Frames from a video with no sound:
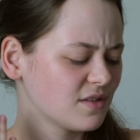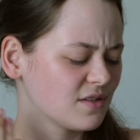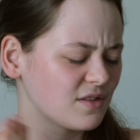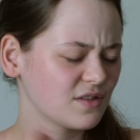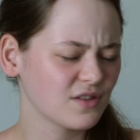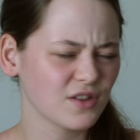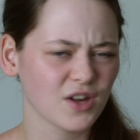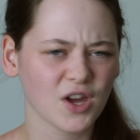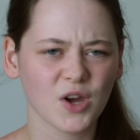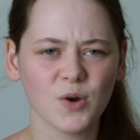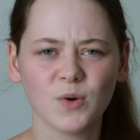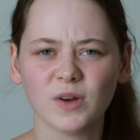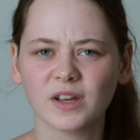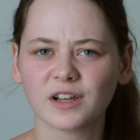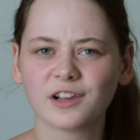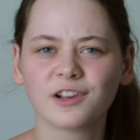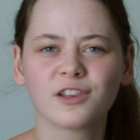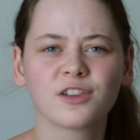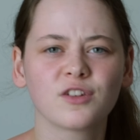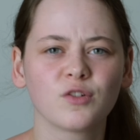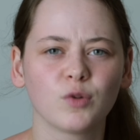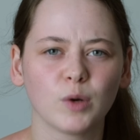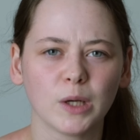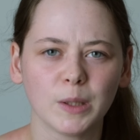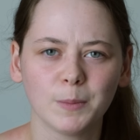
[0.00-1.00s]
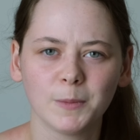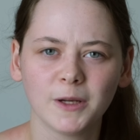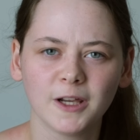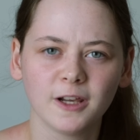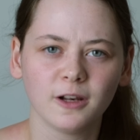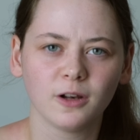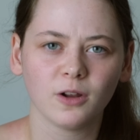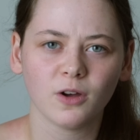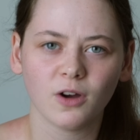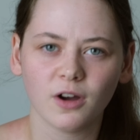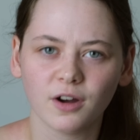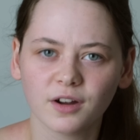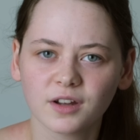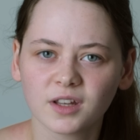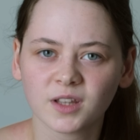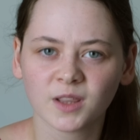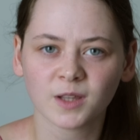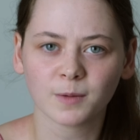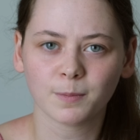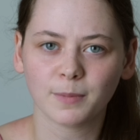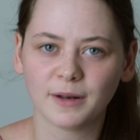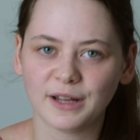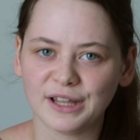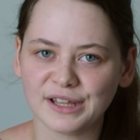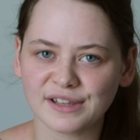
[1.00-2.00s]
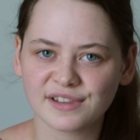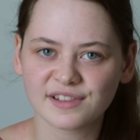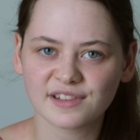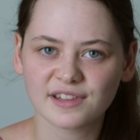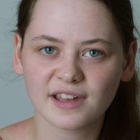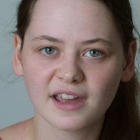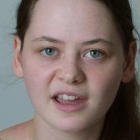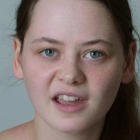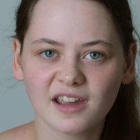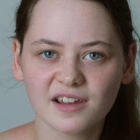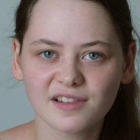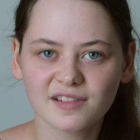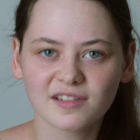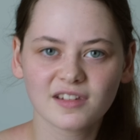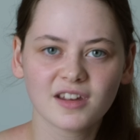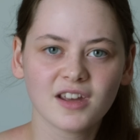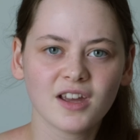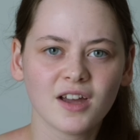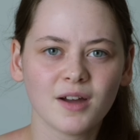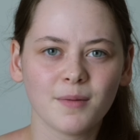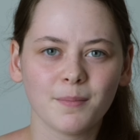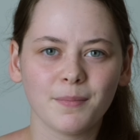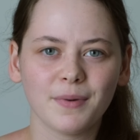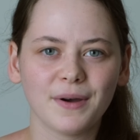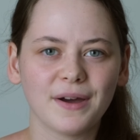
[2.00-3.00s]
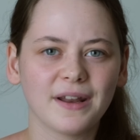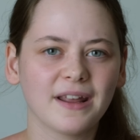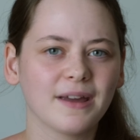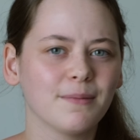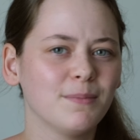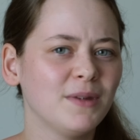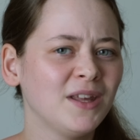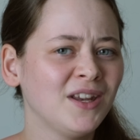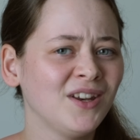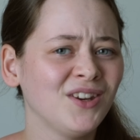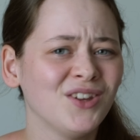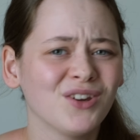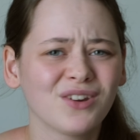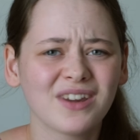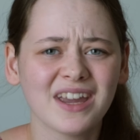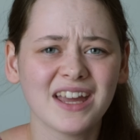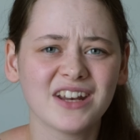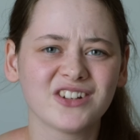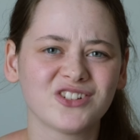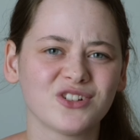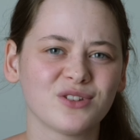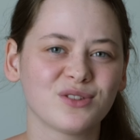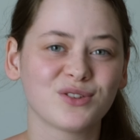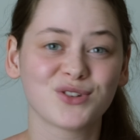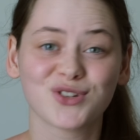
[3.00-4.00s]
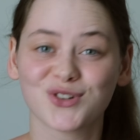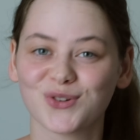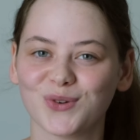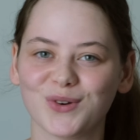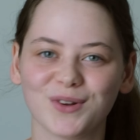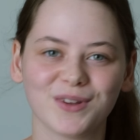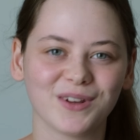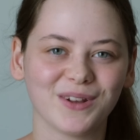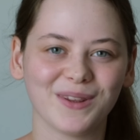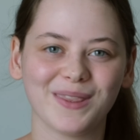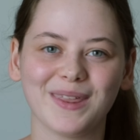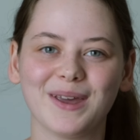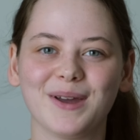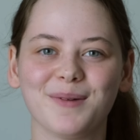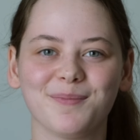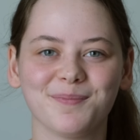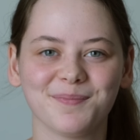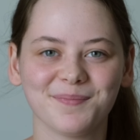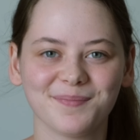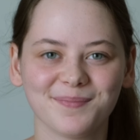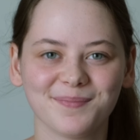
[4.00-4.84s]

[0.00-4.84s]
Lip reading: so extremely long in the plus size, but I mean, you can just shorten them.